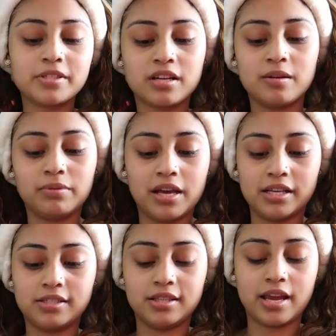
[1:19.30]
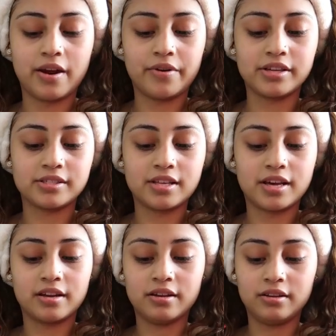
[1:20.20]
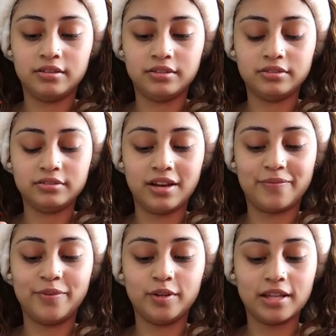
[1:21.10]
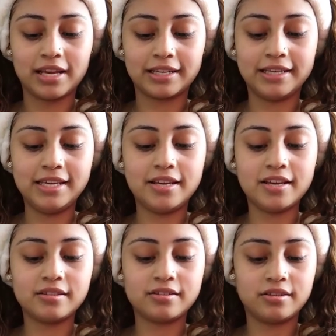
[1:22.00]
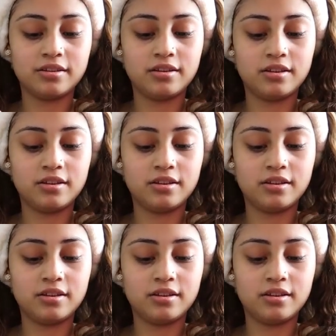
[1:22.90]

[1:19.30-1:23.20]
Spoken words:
just gonna apply it to the areas that I feel like need it.